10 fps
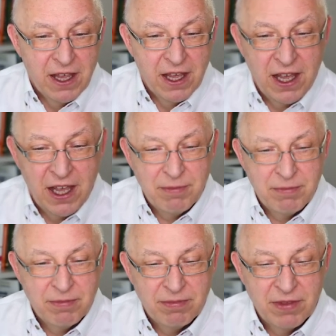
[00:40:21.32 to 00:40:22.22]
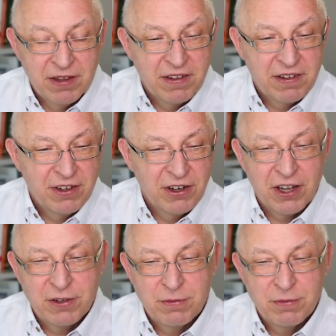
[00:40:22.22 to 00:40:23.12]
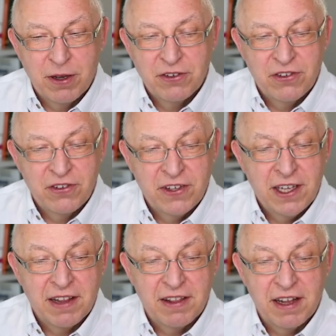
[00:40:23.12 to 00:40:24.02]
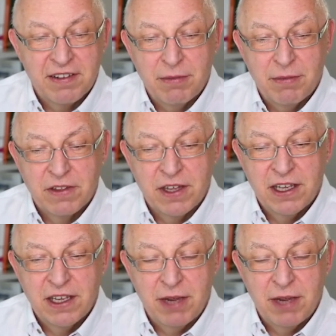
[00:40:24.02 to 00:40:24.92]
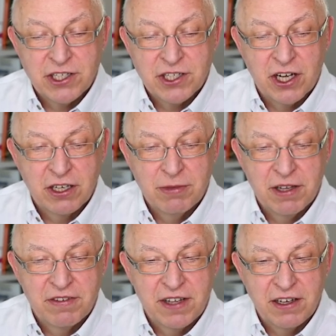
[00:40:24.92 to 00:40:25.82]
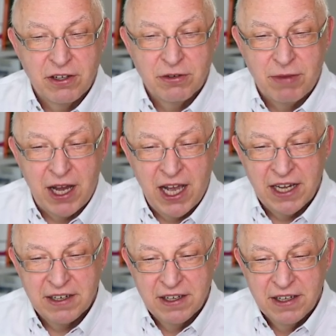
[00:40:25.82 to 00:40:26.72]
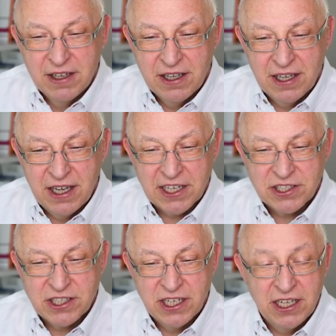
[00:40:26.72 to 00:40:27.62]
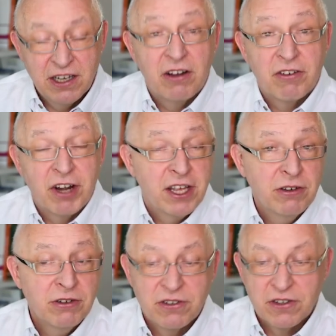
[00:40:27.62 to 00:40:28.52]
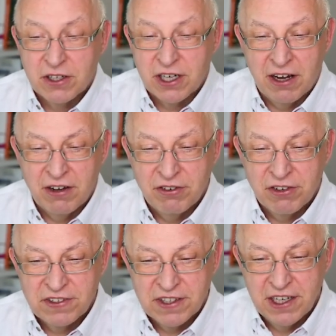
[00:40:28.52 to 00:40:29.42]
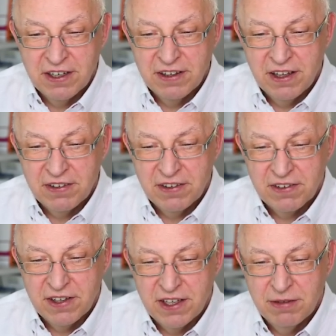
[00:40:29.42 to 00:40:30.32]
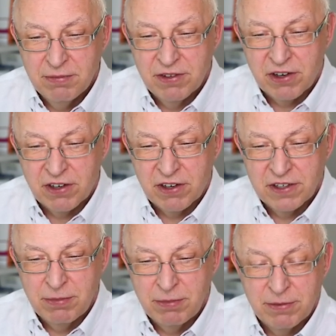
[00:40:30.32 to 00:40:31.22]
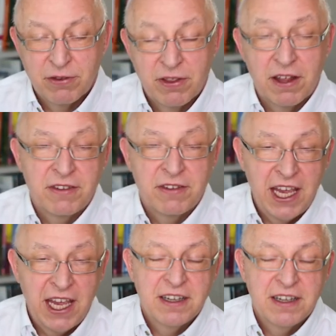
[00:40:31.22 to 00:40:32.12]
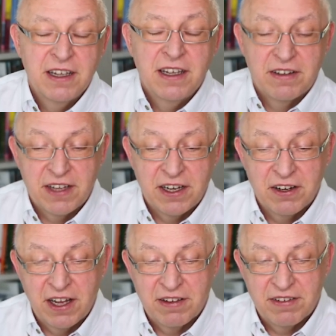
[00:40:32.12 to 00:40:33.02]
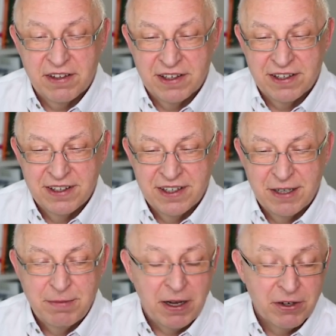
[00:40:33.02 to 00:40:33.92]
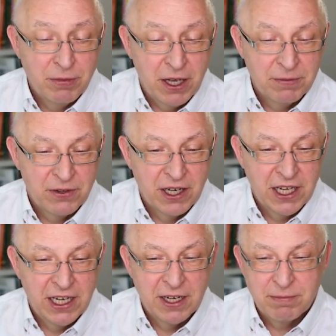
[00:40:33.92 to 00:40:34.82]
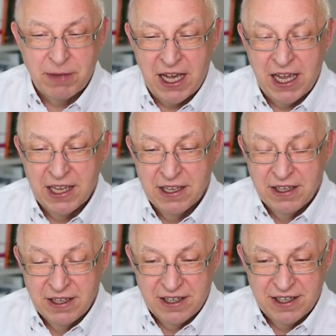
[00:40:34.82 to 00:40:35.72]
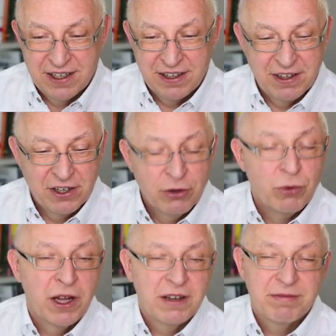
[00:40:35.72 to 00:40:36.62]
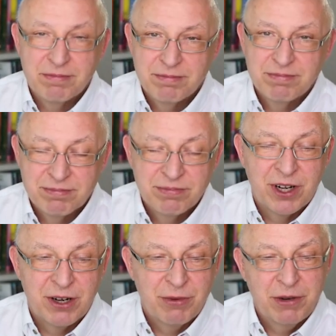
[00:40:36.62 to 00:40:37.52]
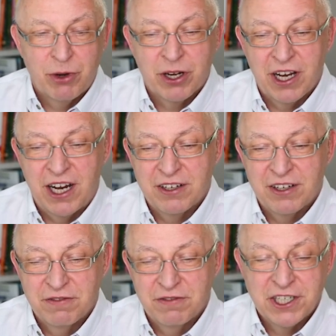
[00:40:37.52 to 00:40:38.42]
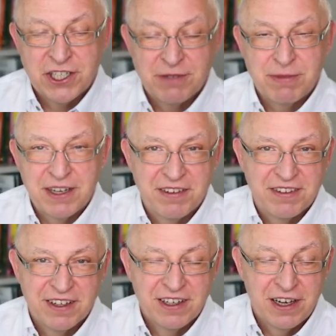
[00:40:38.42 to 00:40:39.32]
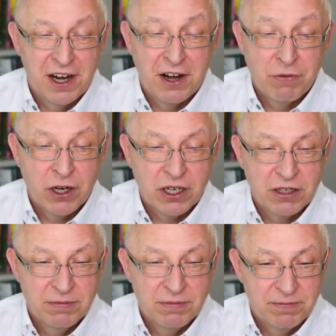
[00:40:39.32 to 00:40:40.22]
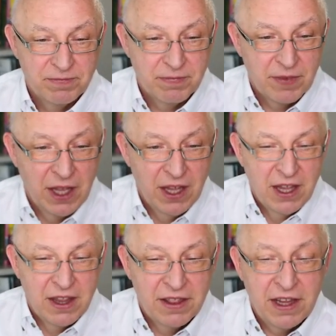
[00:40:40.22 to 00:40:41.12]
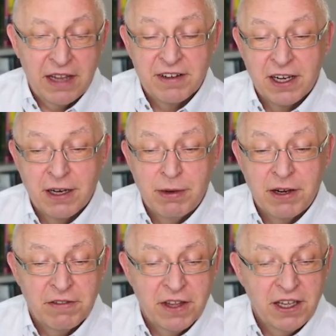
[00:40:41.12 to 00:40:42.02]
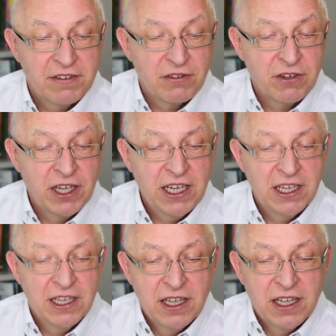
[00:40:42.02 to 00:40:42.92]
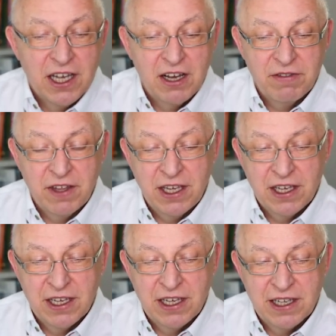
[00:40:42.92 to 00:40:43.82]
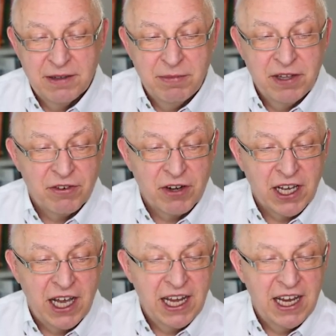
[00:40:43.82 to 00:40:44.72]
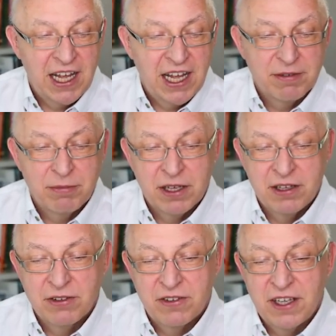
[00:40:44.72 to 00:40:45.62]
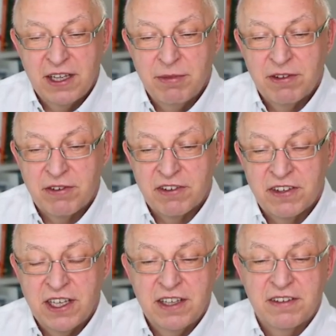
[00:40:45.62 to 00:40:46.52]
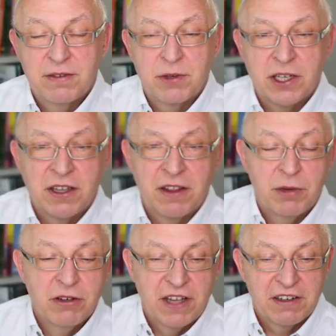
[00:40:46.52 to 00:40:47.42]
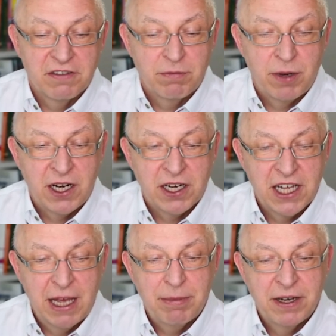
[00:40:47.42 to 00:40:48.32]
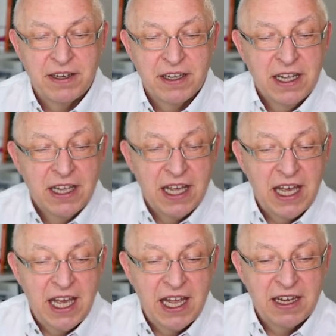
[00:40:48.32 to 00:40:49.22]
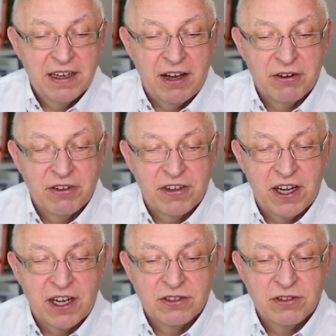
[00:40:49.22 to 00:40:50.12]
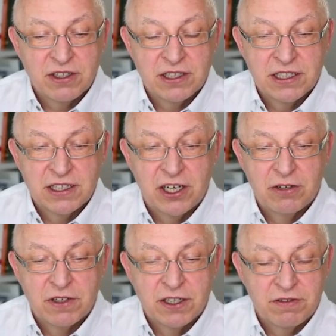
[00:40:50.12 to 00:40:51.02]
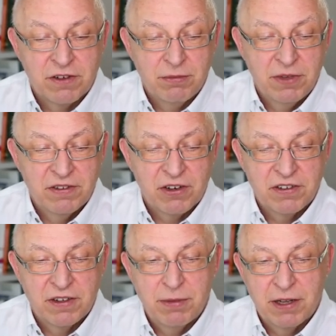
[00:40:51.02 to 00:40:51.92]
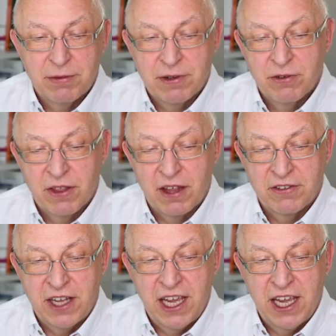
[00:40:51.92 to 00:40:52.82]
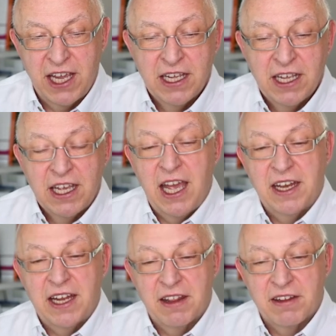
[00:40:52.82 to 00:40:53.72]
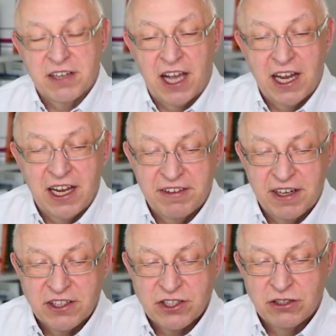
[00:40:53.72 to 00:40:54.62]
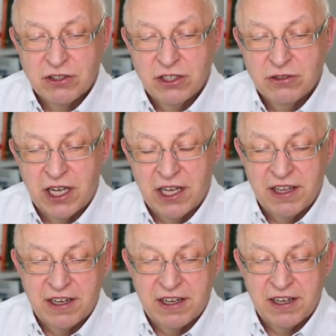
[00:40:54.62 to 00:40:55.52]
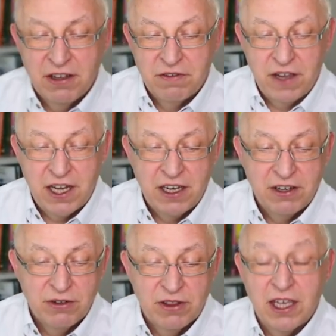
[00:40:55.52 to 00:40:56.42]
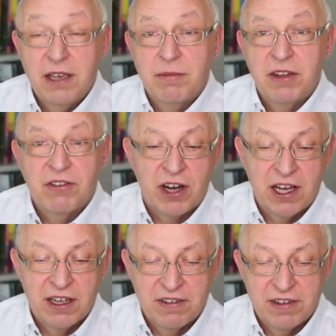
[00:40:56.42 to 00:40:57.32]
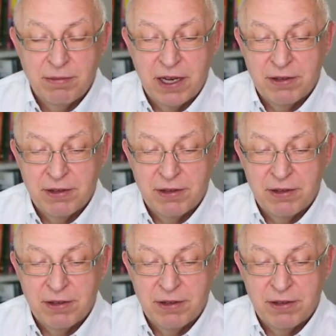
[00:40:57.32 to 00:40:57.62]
You're not supposed to see that some of the major documents that you might actually already use or are interested in. This is the MISRA-C++ 2008 standard that's about to be obsoleted by the new one, where we work hard to finish it, but it's still a lot of work. That's a little bit of the history of the MISRA guidelines. You see MISRA-C is where the most active part happened, and AUTOSAR took over from MISRA-C++ 2008 and other guidelines that I showed you, and that fed into the MISRA-C++